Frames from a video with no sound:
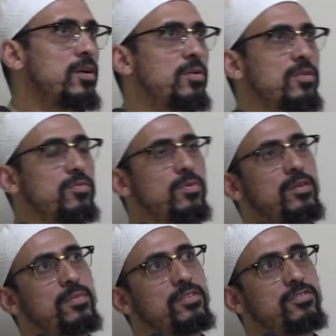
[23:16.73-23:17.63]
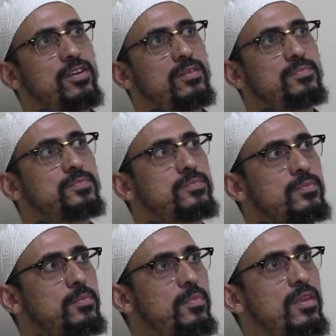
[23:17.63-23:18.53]
Or this one masjid,
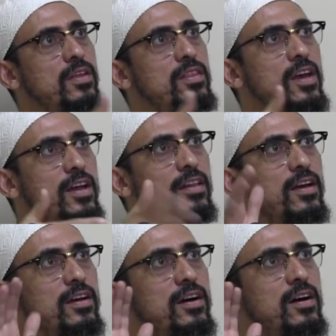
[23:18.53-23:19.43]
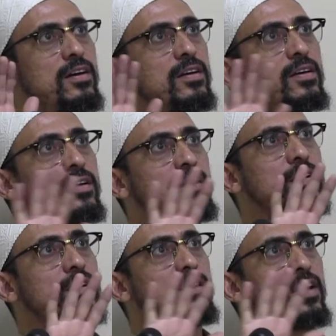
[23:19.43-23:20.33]
they had like a
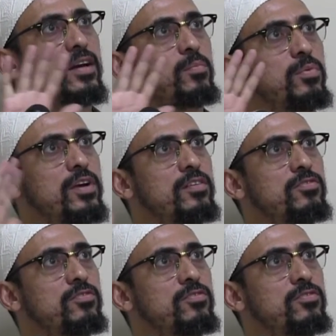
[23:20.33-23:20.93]
brick